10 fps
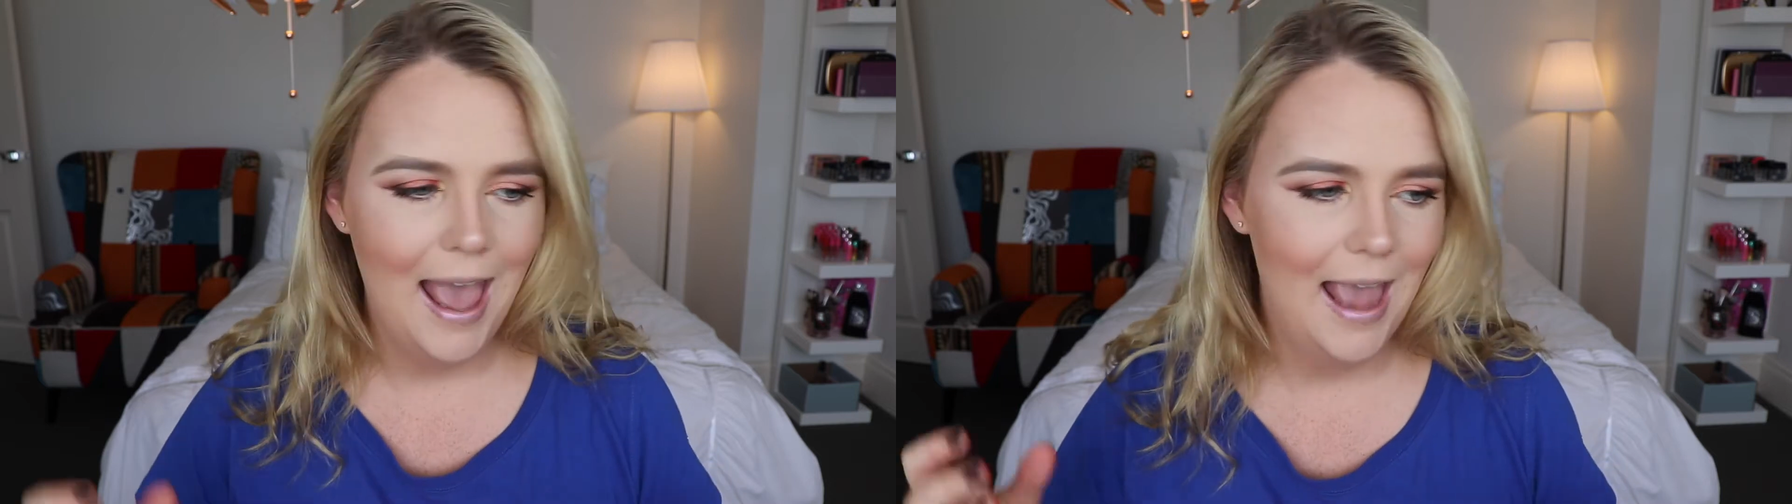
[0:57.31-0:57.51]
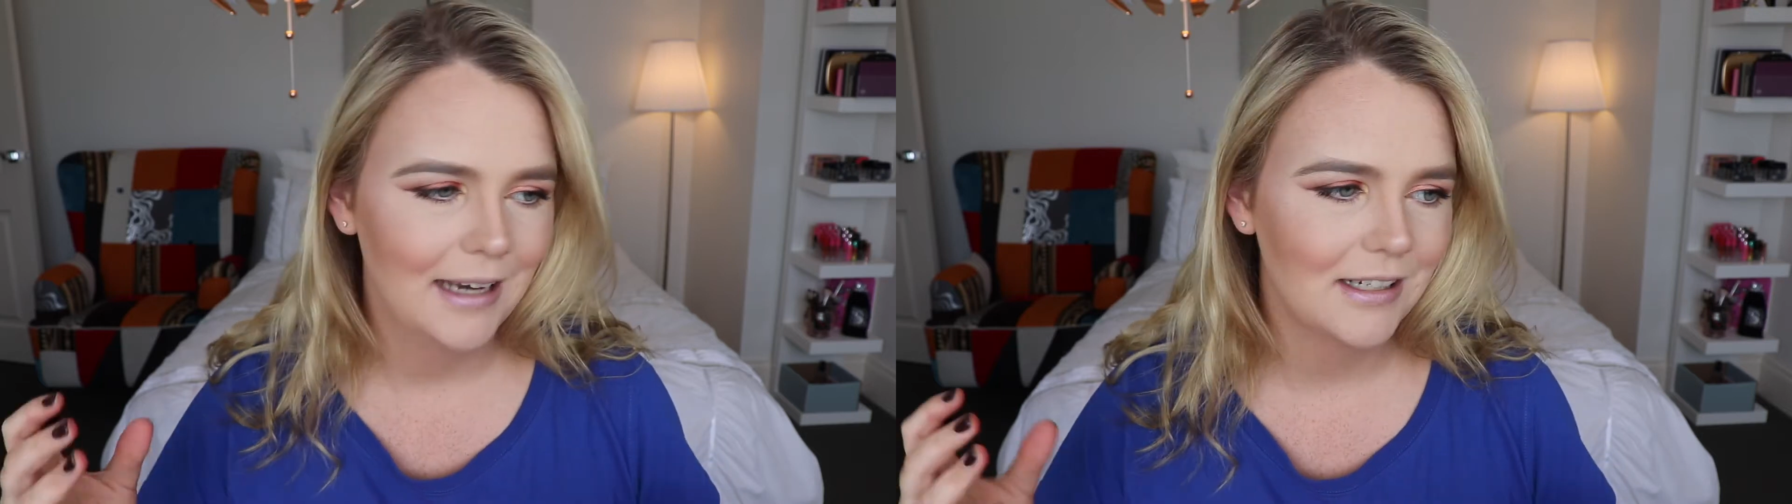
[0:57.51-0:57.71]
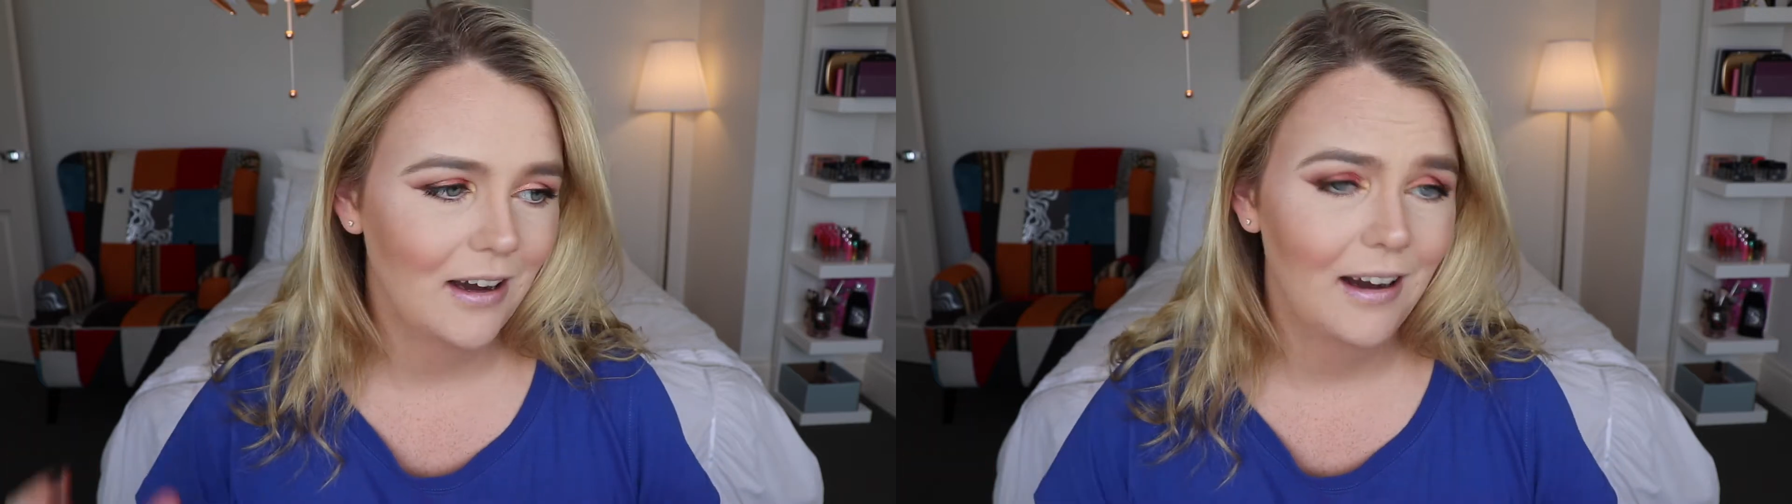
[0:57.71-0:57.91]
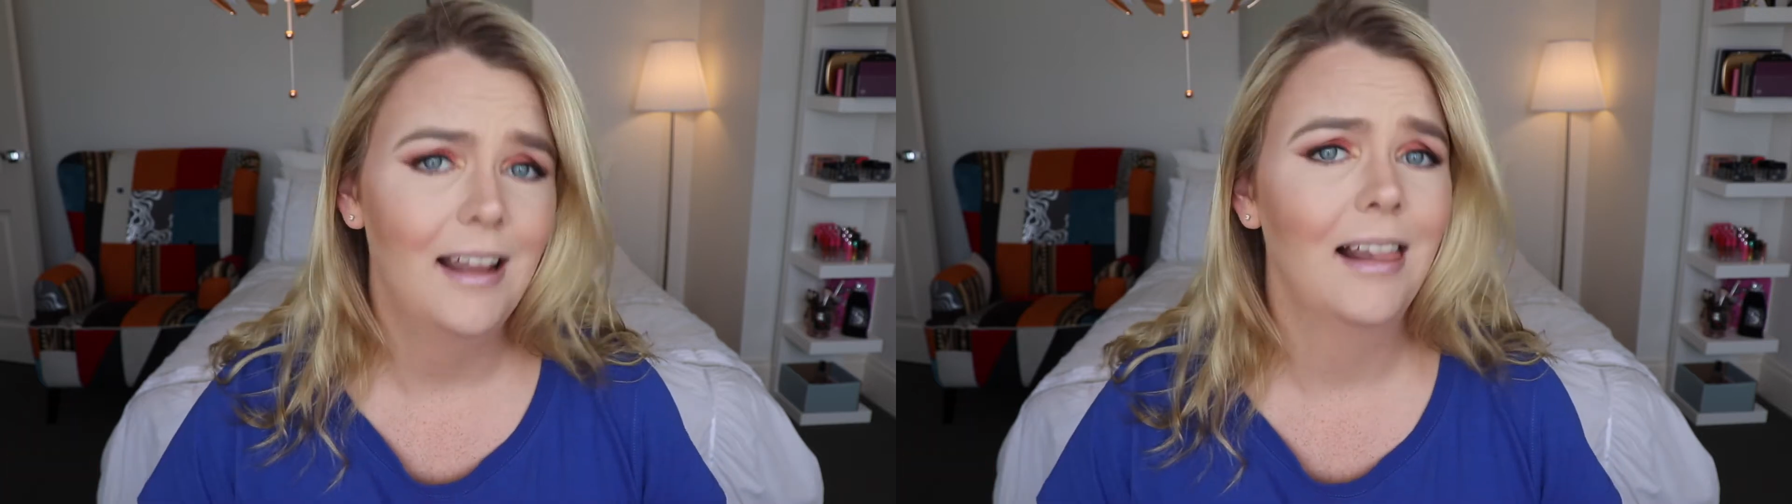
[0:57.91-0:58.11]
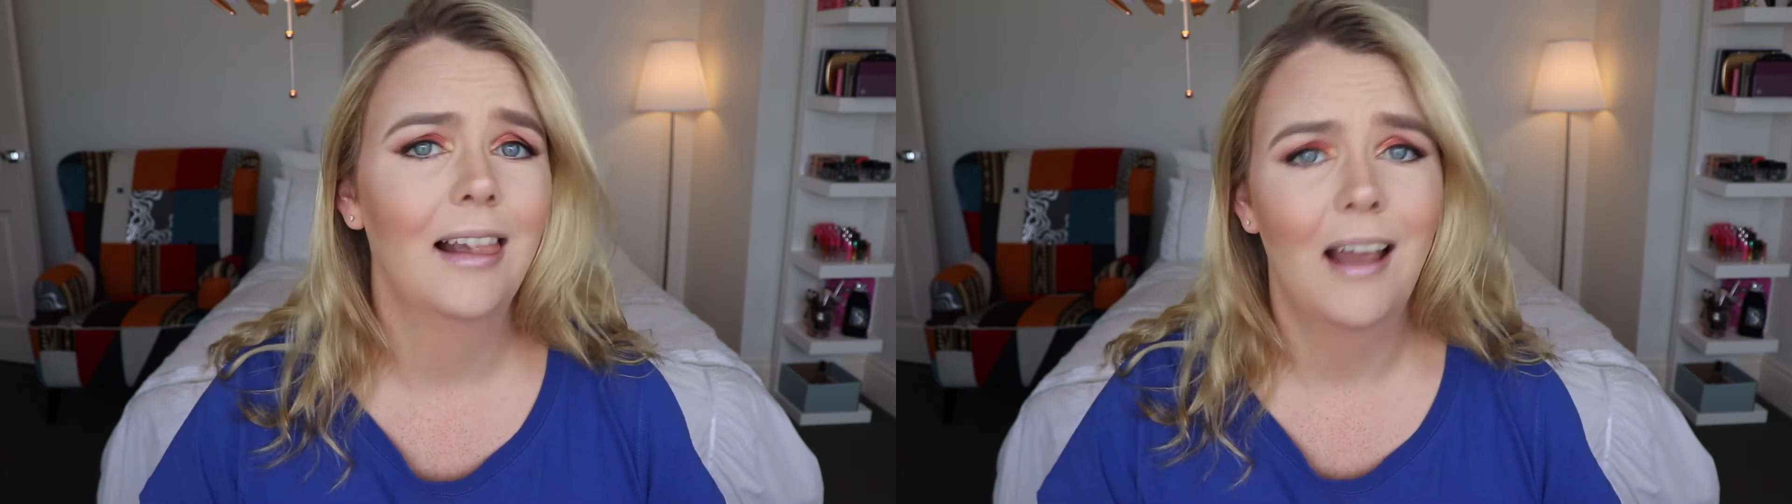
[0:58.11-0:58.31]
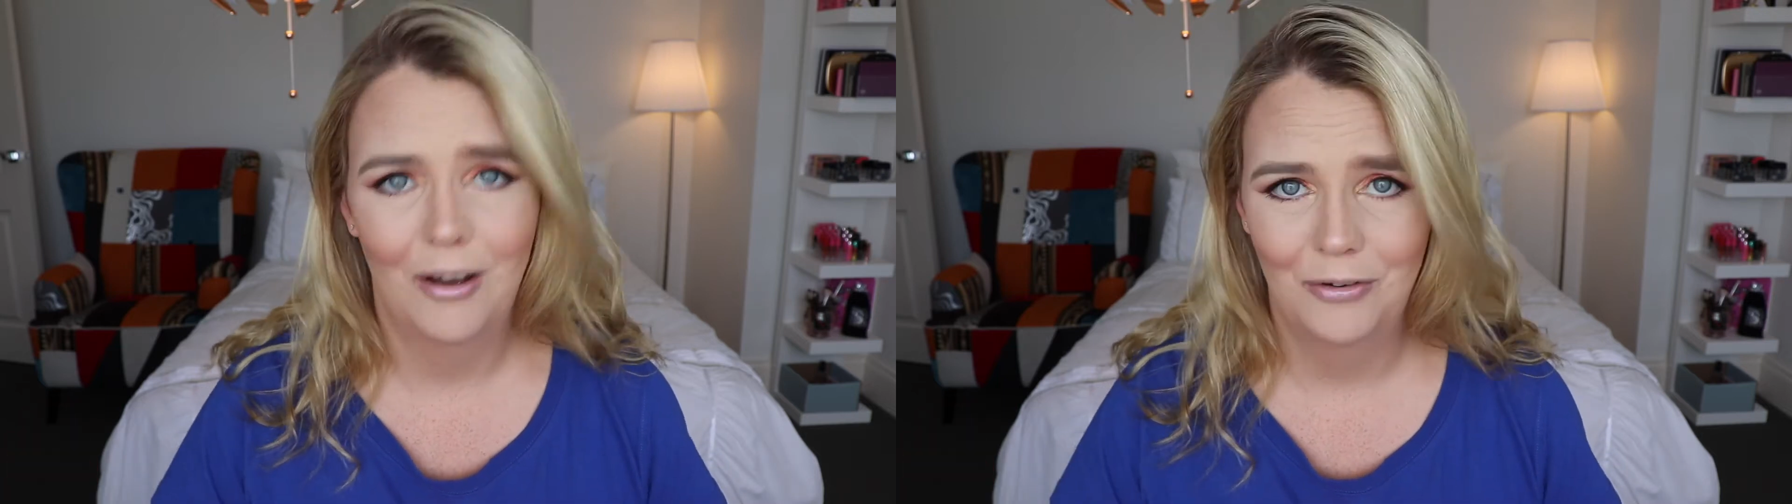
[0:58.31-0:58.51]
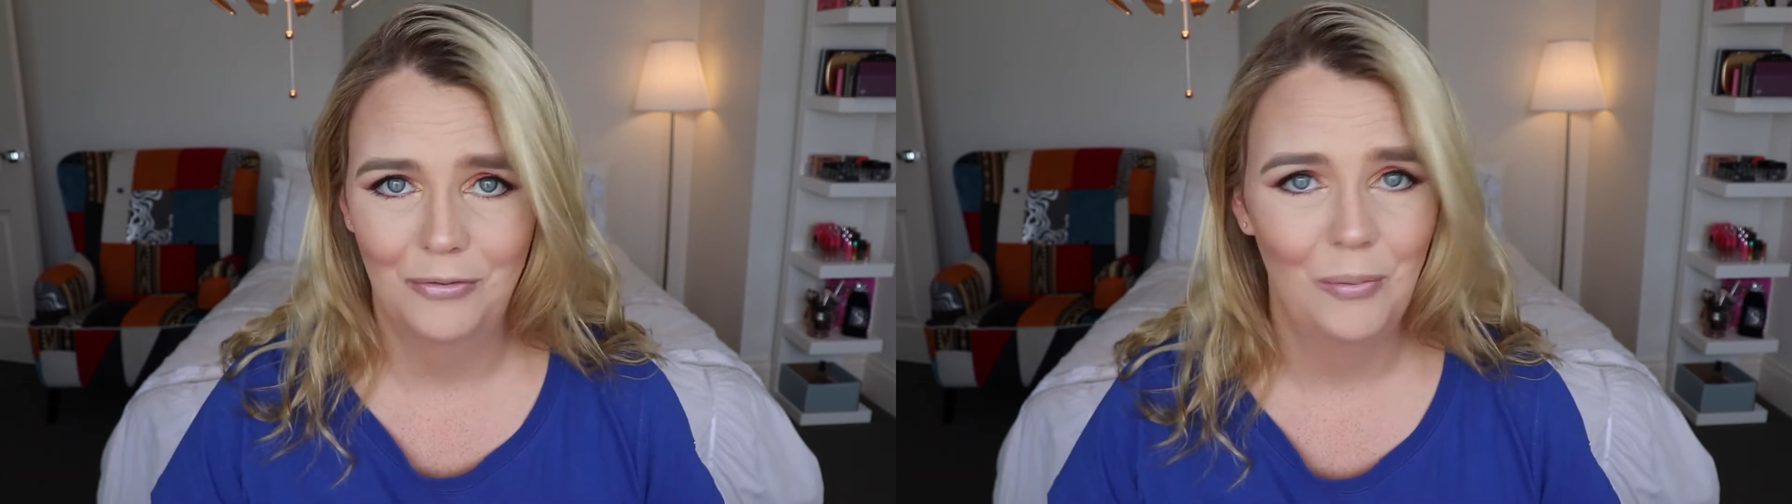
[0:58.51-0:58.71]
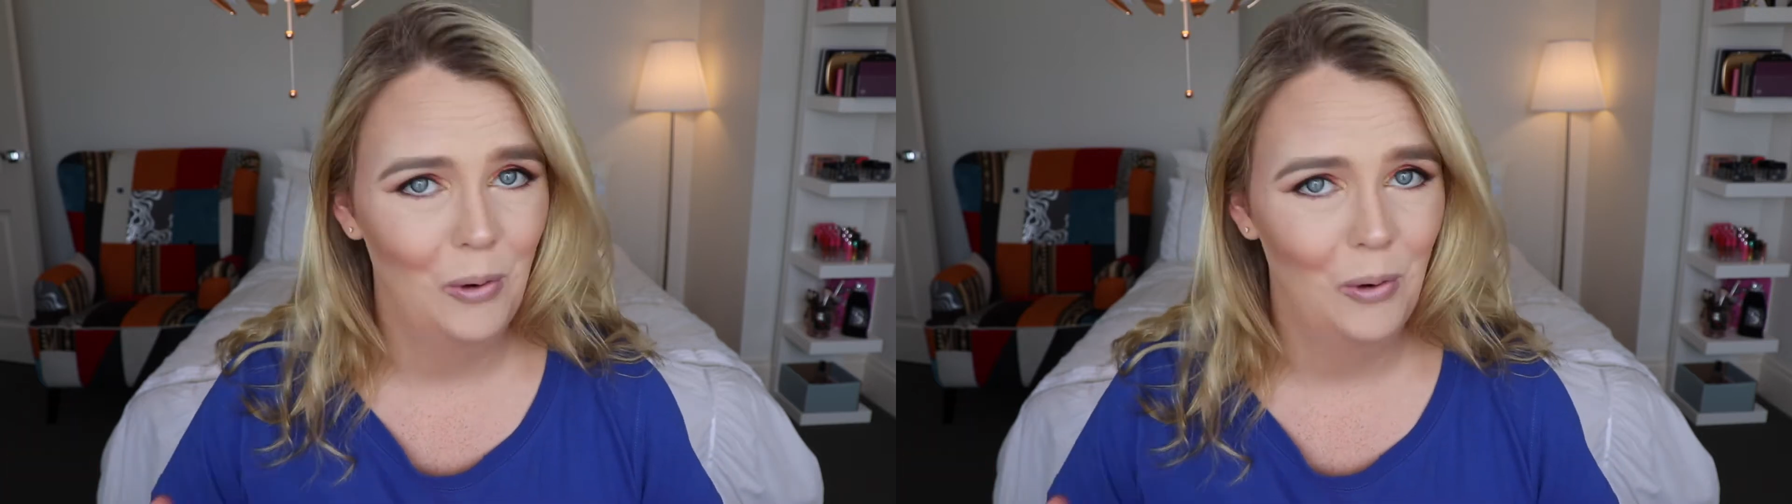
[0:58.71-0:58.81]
and I love